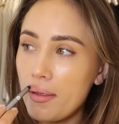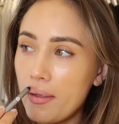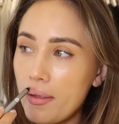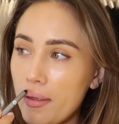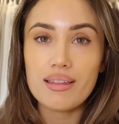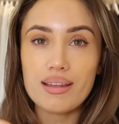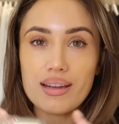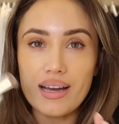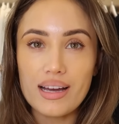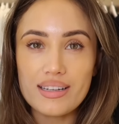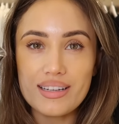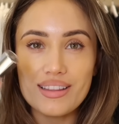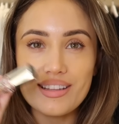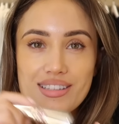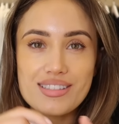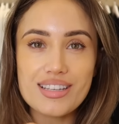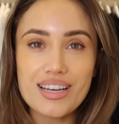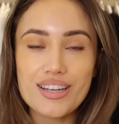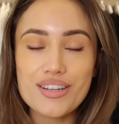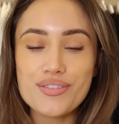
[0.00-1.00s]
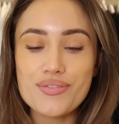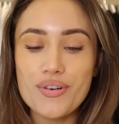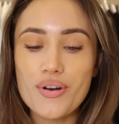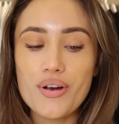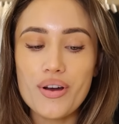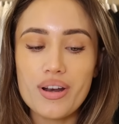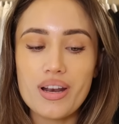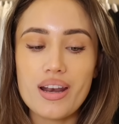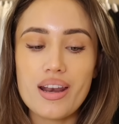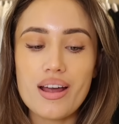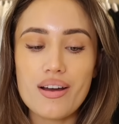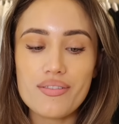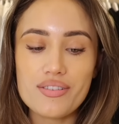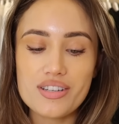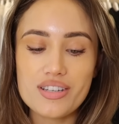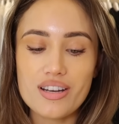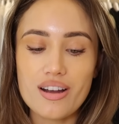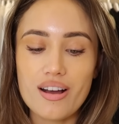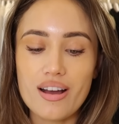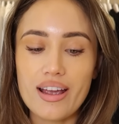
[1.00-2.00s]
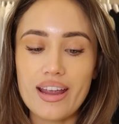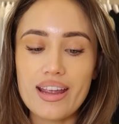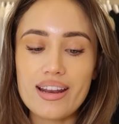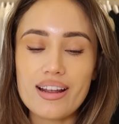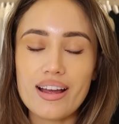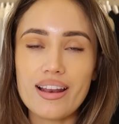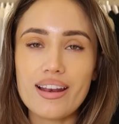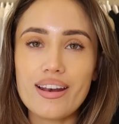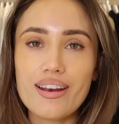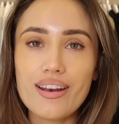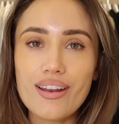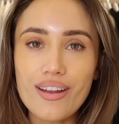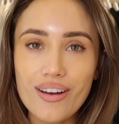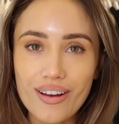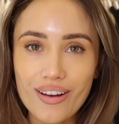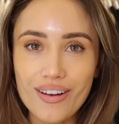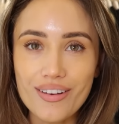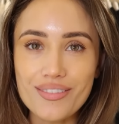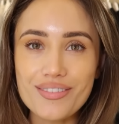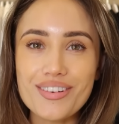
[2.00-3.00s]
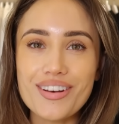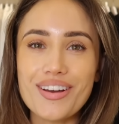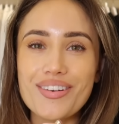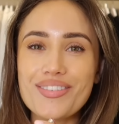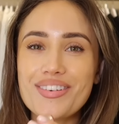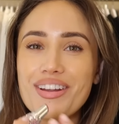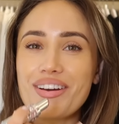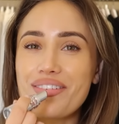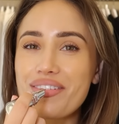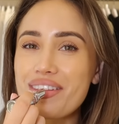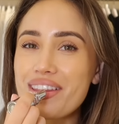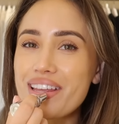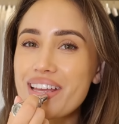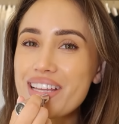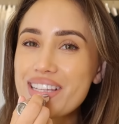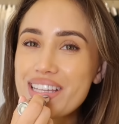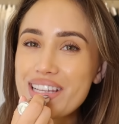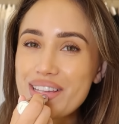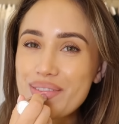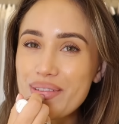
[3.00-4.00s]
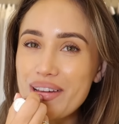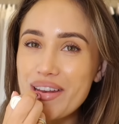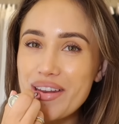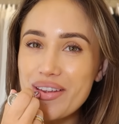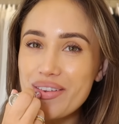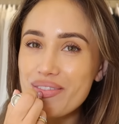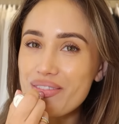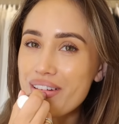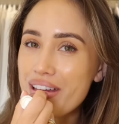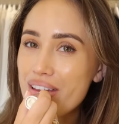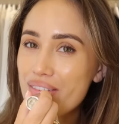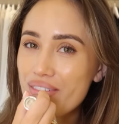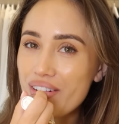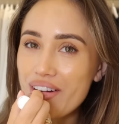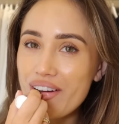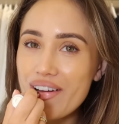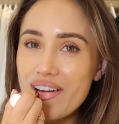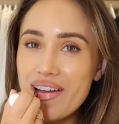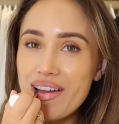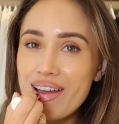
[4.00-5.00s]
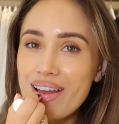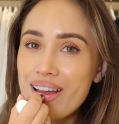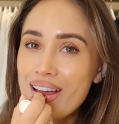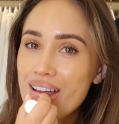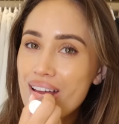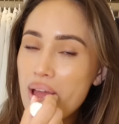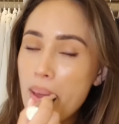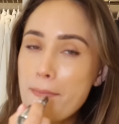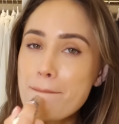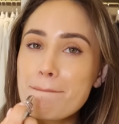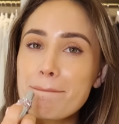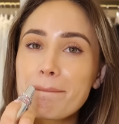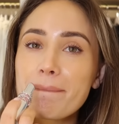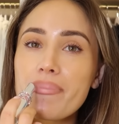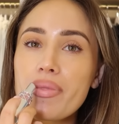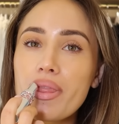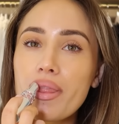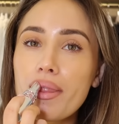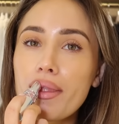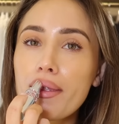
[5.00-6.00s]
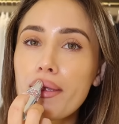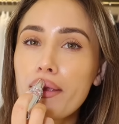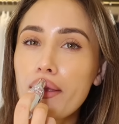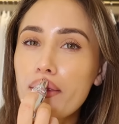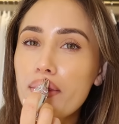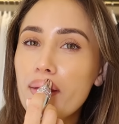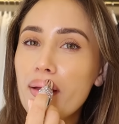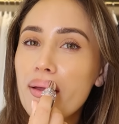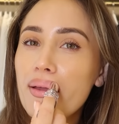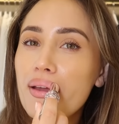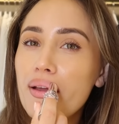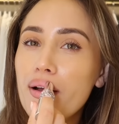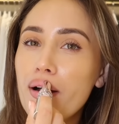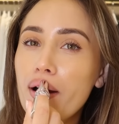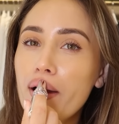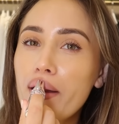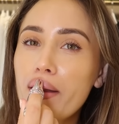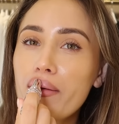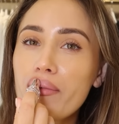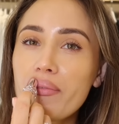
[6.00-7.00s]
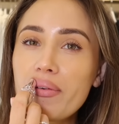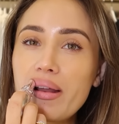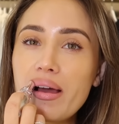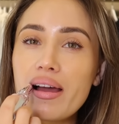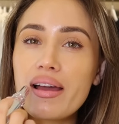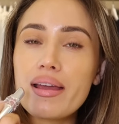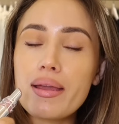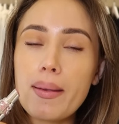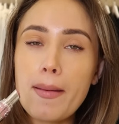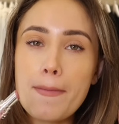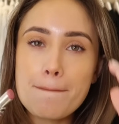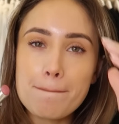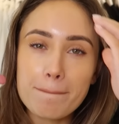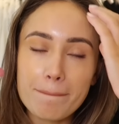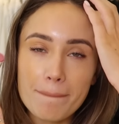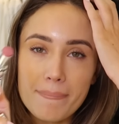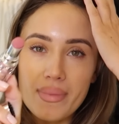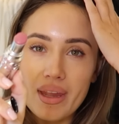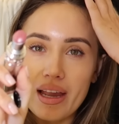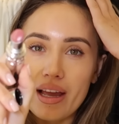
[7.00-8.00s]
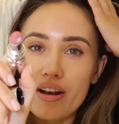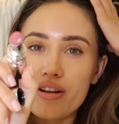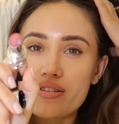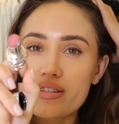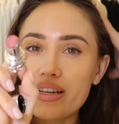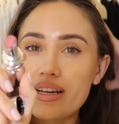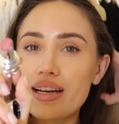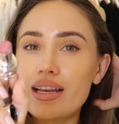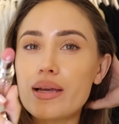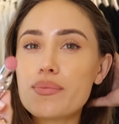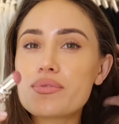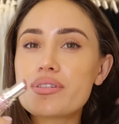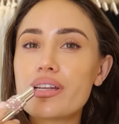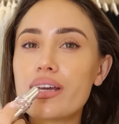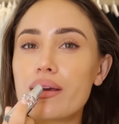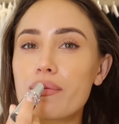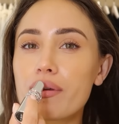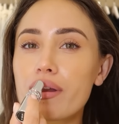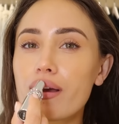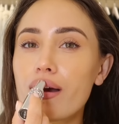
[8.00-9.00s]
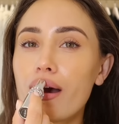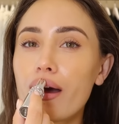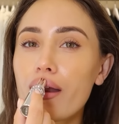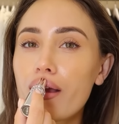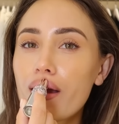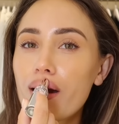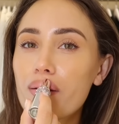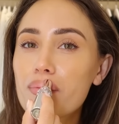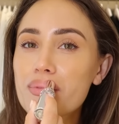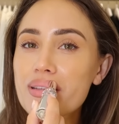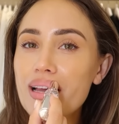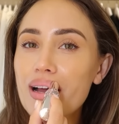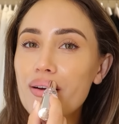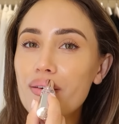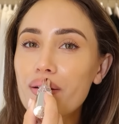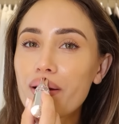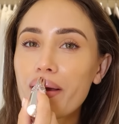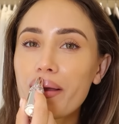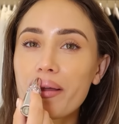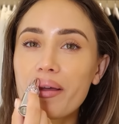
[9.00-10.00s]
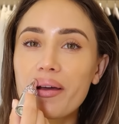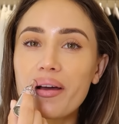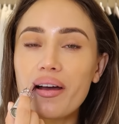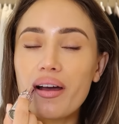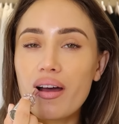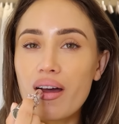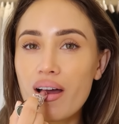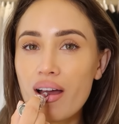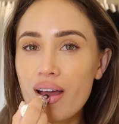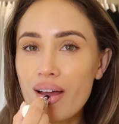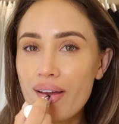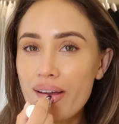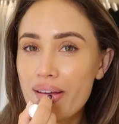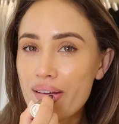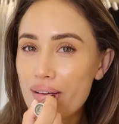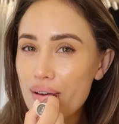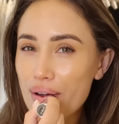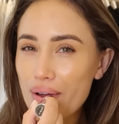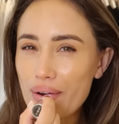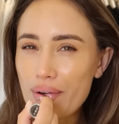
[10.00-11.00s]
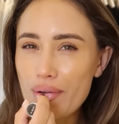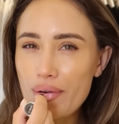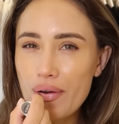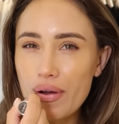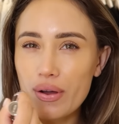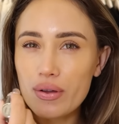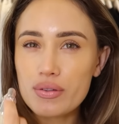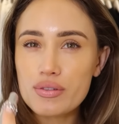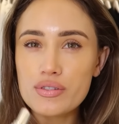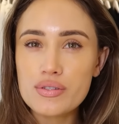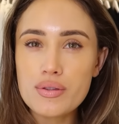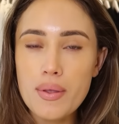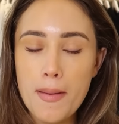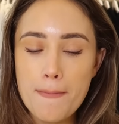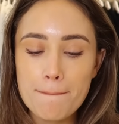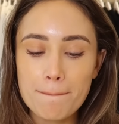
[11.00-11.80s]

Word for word: And then adding the Saint Laurent Love Shine. I love, love, love this. It's my new favourite. It's like a kind of like, it looks like a lipstick, but it kind of comes out like a gloss.